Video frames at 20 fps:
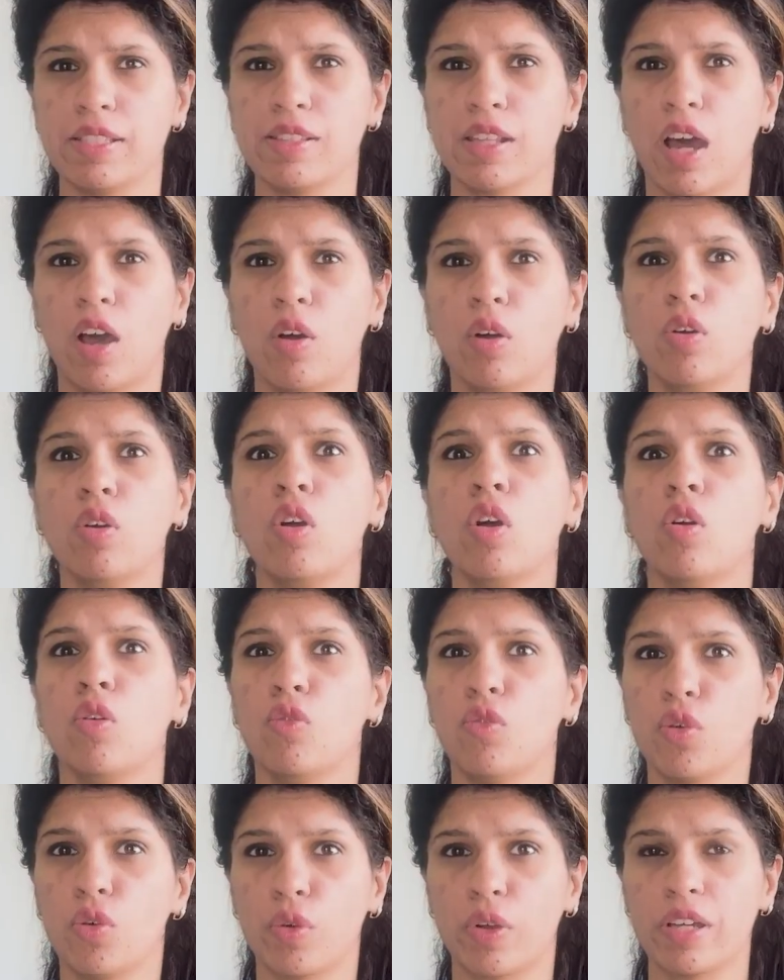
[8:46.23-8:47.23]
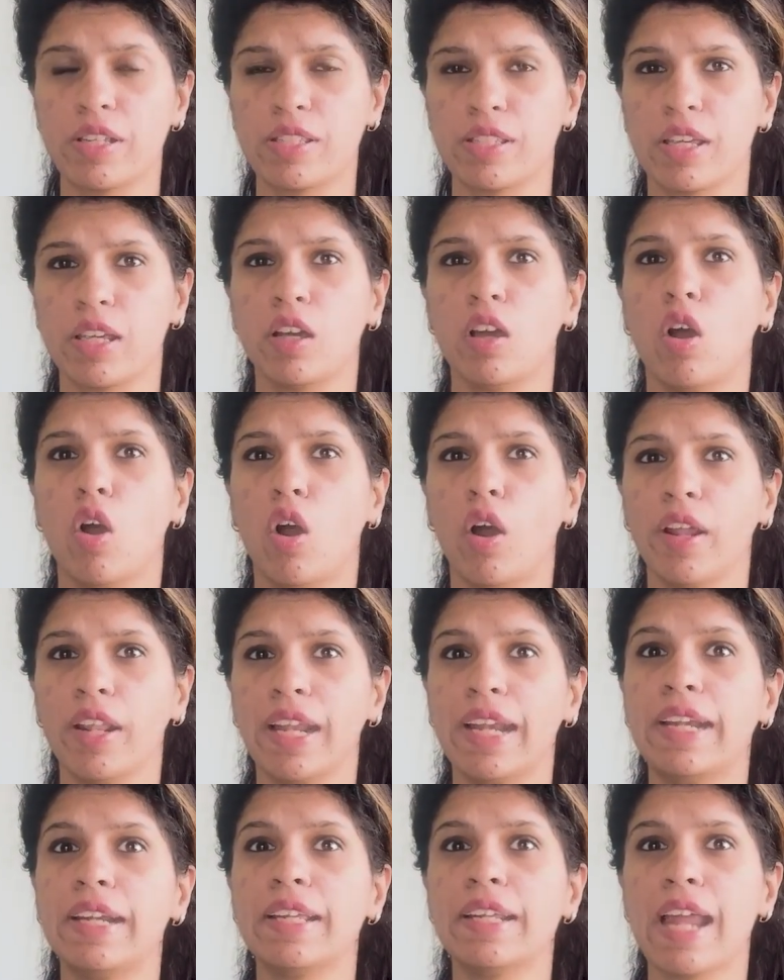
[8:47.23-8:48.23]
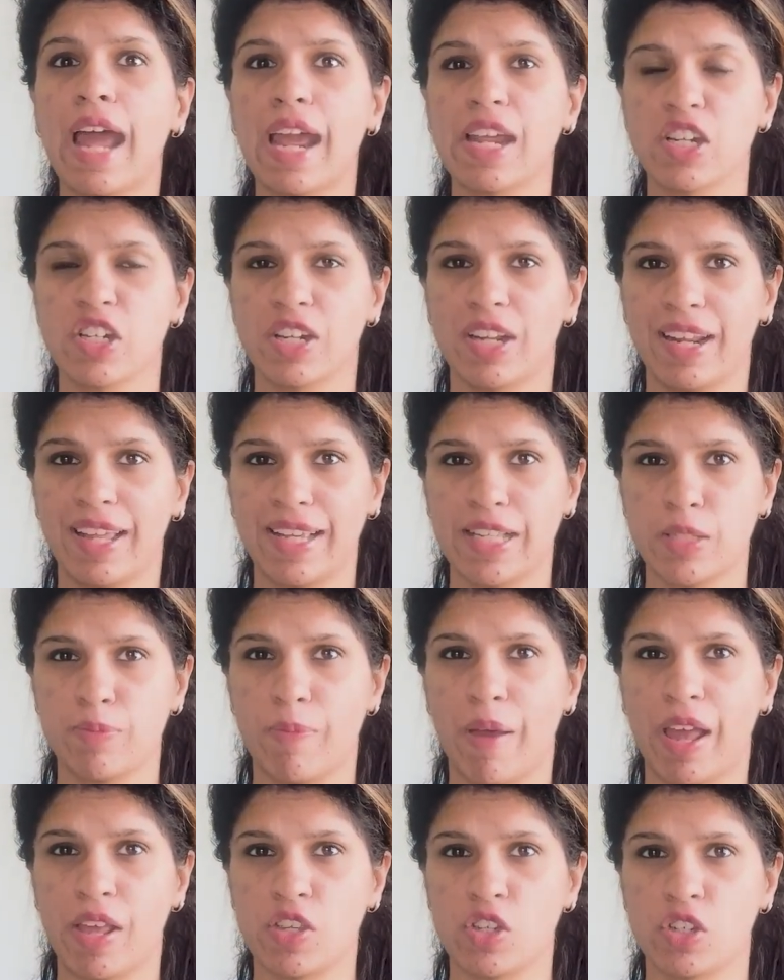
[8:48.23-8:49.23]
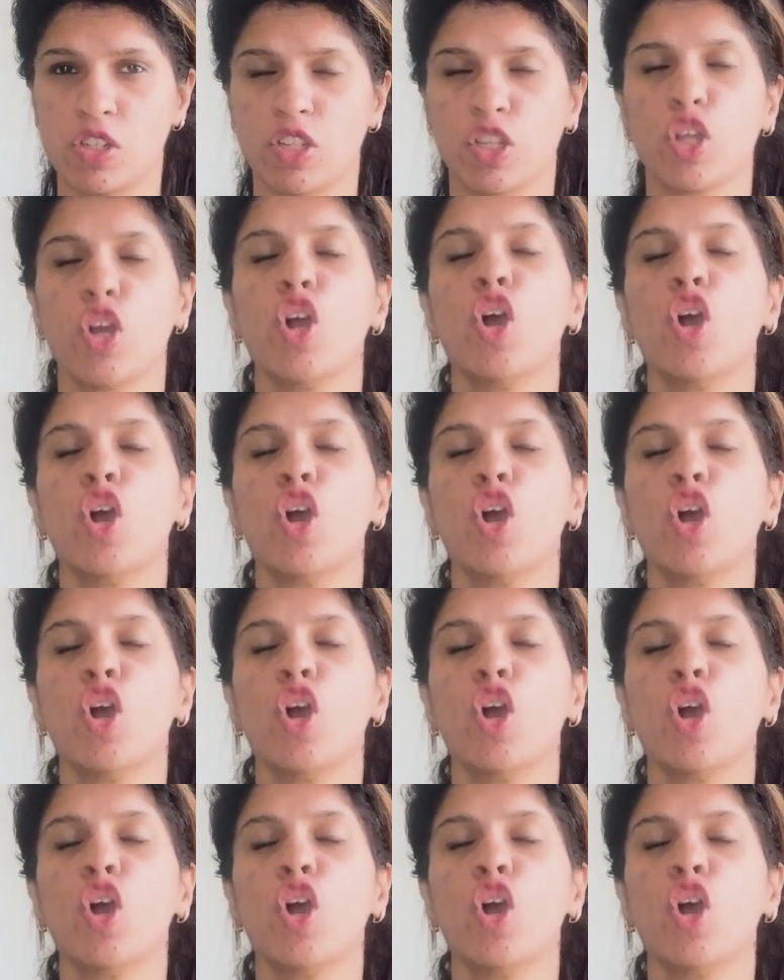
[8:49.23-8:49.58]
now focusing on international expansion.